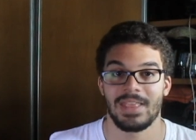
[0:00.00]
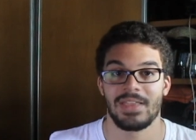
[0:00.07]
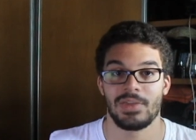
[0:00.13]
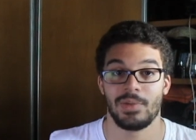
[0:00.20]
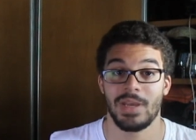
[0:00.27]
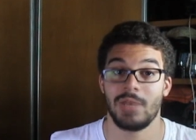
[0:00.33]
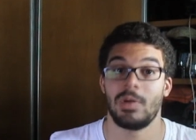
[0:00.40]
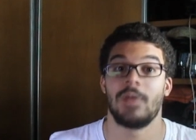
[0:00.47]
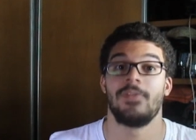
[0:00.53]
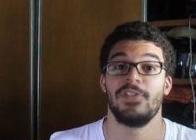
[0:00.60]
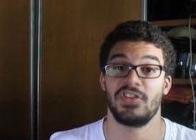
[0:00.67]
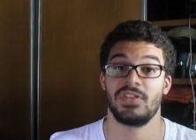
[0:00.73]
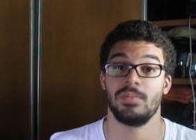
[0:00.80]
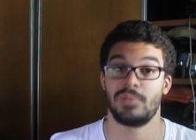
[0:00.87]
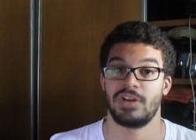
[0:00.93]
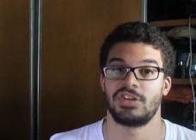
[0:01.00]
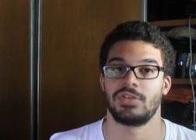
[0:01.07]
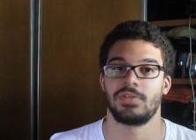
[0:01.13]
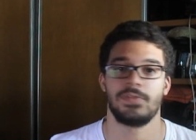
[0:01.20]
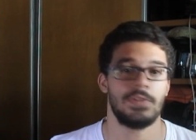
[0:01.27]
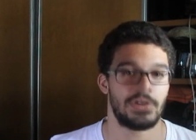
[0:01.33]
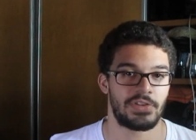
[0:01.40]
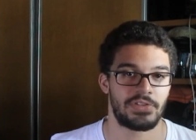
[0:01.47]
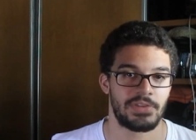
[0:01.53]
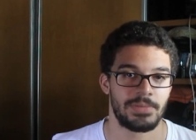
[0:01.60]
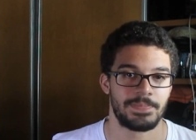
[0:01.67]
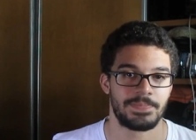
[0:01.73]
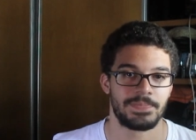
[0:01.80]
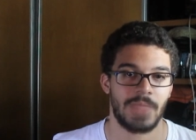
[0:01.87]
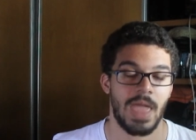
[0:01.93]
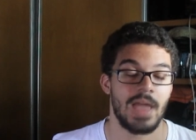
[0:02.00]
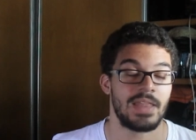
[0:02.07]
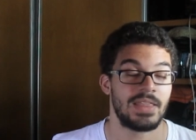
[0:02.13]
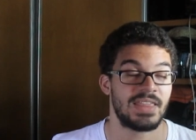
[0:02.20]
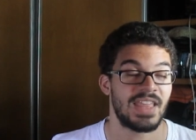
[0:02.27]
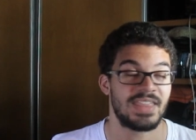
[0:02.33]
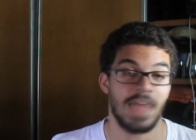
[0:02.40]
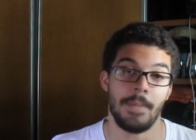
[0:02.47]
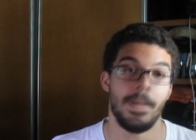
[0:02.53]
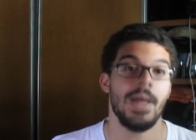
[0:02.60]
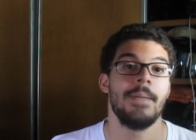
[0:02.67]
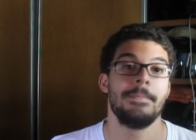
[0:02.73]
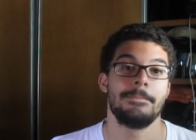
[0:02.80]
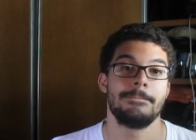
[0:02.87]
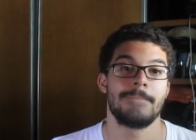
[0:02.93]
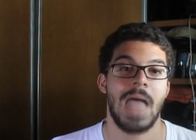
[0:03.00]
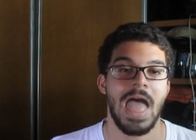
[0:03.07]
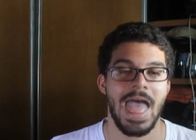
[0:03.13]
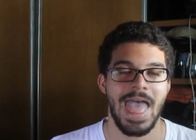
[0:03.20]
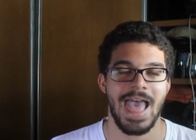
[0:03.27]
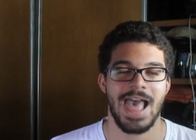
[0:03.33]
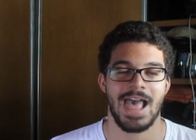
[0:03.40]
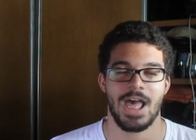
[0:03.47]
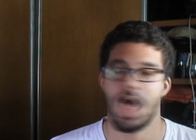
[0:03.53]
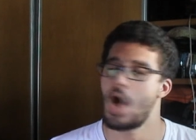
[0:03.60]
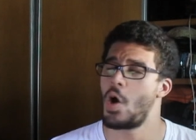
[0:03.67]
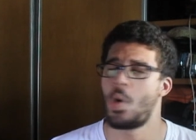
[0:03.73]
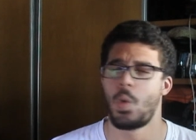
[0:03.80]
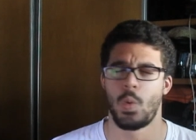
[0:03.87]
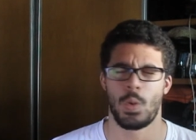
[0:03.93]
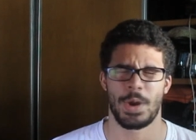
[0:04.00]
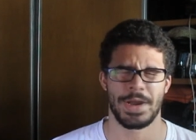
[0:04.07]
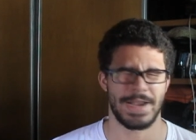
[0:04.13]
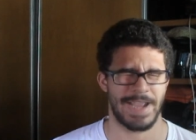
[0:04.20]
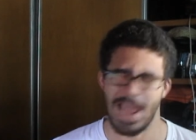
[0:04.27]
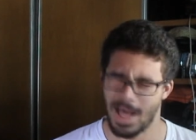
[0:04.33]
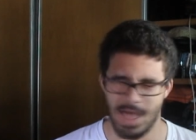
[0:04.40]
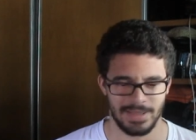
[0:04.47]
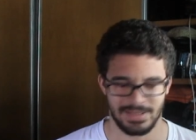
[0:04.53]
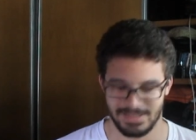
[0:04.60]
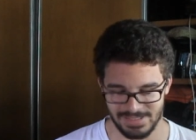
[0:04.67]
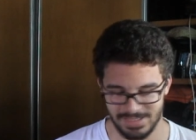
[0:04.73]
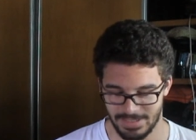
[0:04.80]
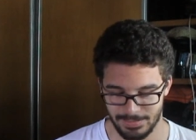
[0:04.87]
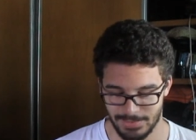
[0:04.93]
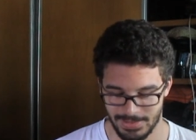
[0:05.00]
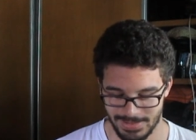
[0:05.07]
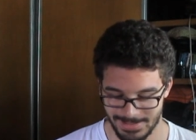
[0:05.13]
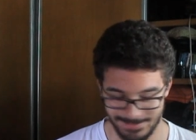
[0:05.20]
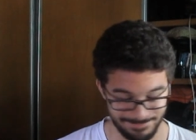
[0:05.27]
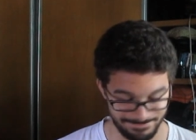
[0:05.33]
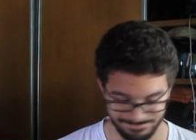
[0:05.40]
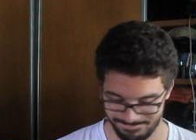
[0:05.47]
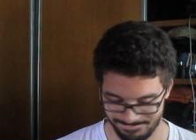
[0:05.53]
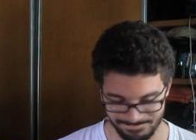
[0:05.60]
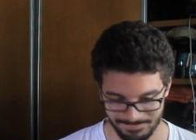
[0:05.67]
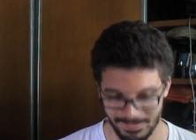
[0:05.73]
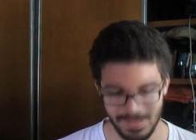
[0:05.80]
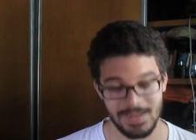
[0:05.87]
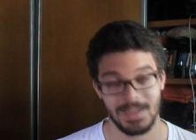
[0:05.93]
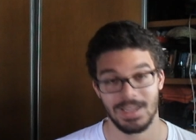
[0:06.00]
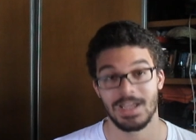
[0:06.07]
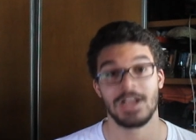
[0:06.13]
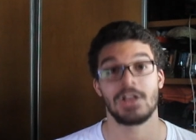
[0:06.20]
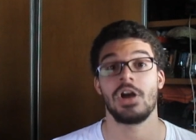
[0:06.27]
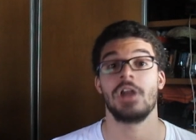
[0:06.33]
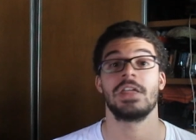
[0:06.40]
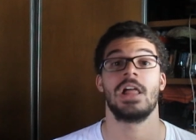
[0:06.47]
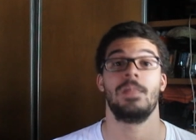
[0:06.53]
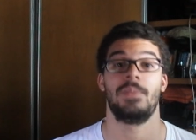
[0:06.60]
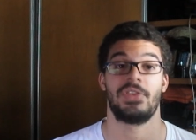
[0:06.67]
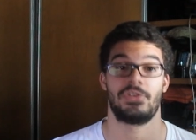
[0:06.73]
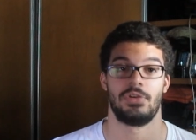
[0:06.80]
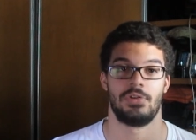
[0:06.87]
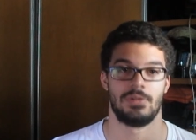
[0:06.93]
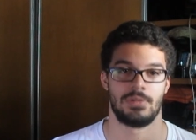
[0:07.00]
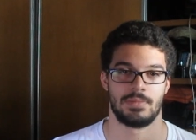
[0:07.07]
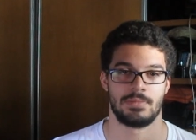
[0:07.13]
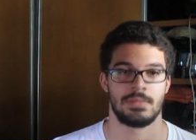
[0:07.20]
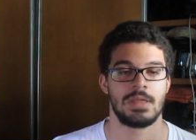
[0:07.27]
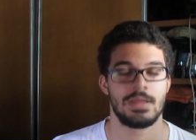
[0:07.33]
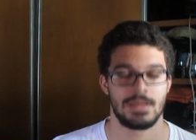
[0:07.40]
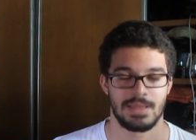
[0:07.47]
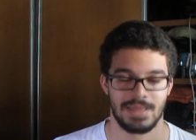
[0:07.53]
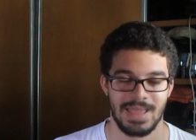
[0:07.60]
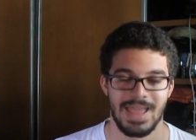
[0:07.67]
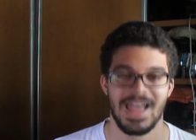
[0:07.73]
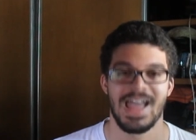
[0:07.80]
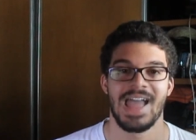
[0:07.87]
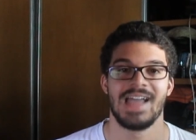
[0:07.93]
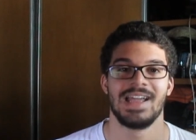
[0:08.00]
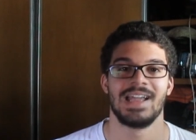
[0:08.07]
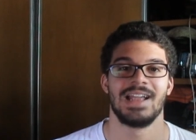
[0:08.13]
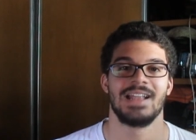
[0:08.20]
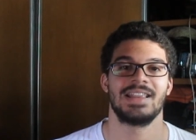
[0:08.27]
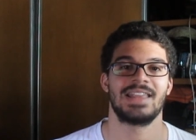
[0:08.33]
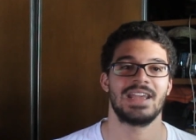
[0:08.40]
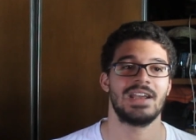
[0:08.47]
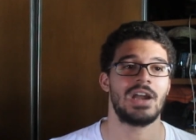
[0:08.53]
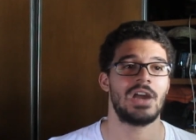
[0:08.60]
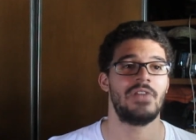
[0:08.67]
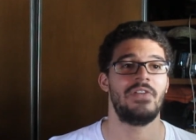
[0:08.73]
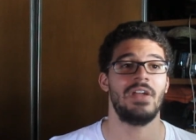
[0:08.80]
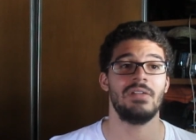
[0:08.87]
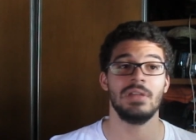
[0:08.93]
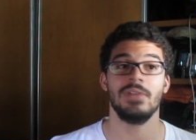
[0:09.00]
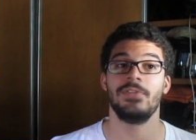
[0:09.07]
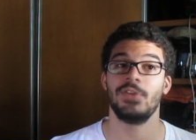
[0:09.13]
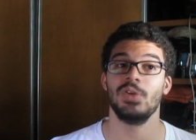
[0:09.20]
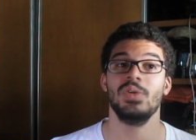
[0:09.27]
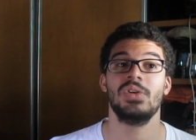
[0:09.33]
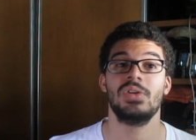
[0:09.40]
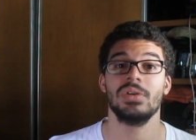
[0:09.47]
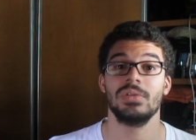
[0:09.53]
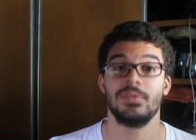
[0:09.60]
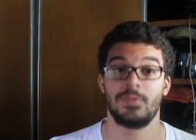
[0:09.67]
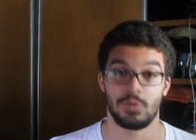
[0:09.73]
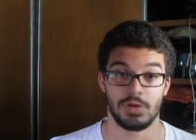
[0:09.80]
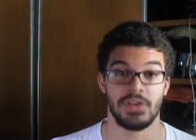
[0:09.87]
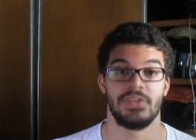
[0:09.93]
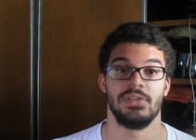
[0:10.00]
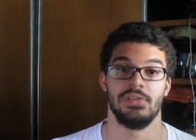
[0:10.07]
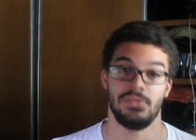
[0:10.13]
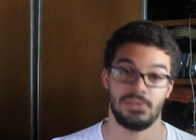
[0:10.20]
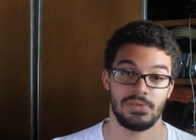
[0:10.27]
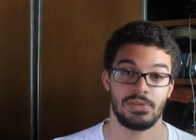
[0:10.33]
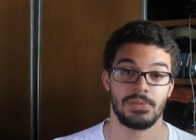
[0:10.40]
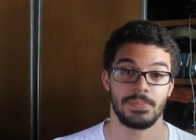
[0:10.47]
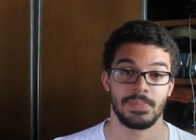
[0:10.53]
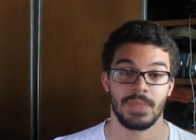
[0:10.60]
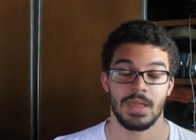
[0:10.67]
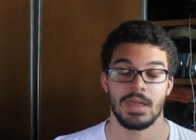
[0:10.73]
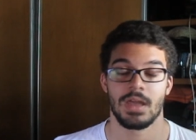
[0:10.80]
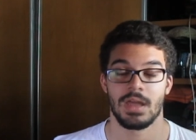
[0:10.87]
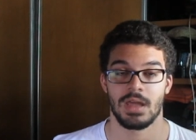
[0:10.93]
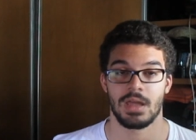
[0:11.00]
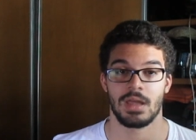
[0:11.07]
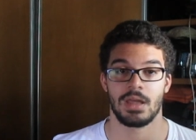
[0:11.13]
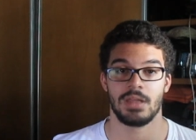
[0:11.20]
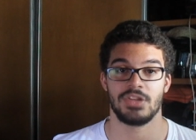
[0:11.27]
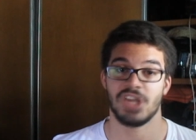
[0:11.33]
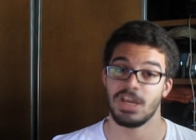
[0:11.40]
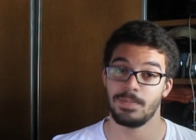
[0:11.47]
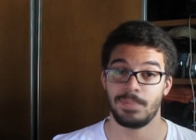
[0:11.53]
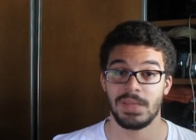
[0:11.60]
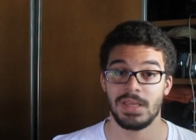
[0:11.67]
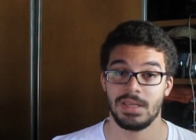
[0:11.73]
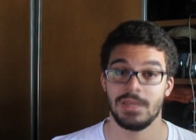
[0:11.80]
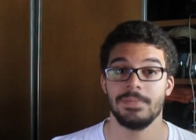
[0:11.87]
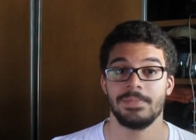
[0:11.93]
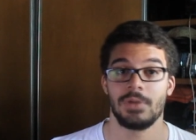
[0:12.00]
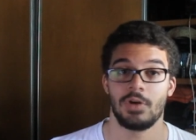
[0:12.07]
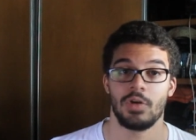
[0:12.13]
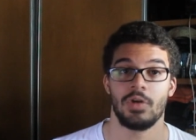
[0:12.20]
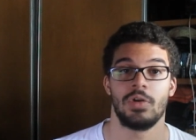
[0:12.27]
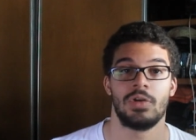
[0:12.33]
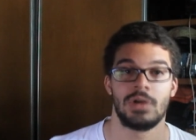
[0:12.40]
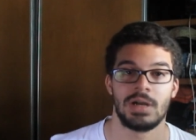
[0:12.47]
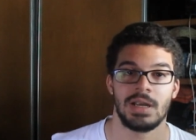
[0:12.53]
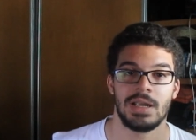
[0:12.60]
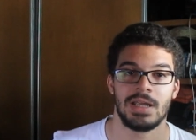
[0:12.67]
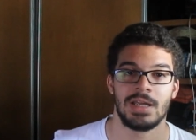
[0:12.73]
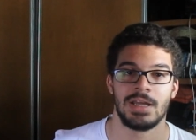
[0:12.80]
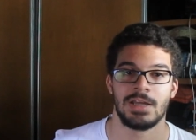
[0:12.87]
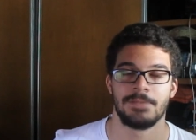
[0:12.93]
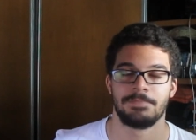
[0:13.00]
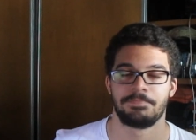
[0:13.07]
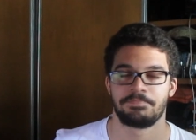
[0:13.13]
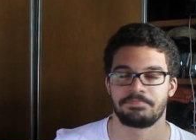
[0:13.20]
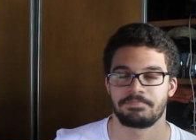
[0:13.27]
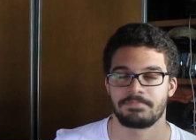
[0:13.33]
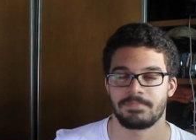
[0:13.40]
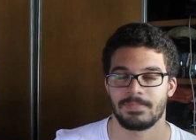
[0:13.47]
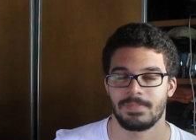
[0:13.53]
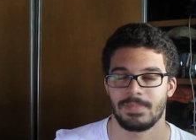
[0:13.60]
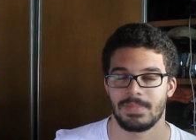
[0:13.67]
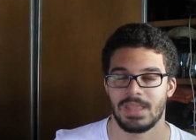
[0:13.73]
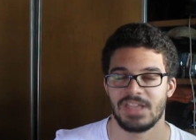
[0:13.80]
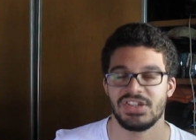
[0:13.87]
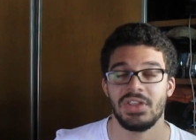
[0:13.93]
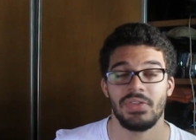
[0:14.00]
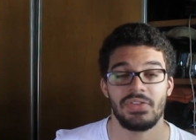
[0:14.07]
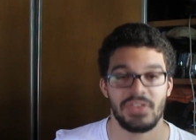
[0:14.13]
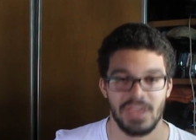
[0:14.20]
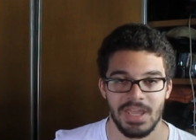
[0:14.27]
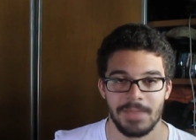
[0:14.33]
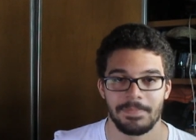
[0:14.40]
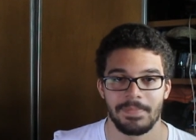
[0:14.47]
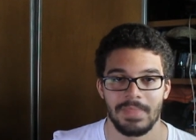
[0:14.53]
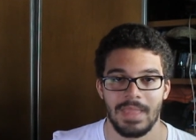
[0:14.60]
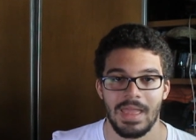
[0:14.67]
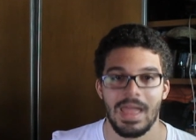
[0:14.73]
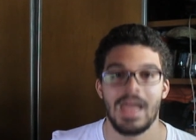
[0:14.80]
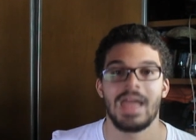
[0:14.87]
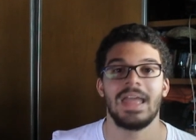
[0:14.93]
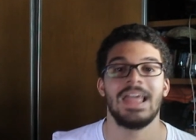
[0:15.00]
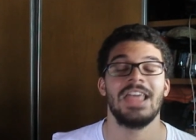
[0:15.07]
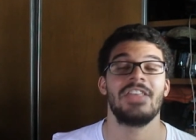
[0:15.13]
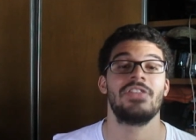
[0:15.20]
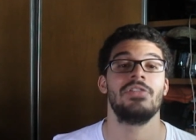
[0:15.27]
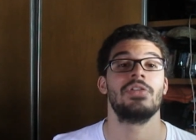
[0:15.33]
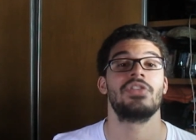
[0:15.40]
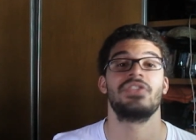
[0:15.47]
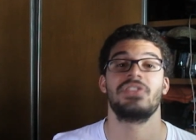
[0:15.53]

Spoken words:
so anyway, first impression, the dub. Oh god, the dub. God help us all. There are very few good voices. JP or Shinsuke is your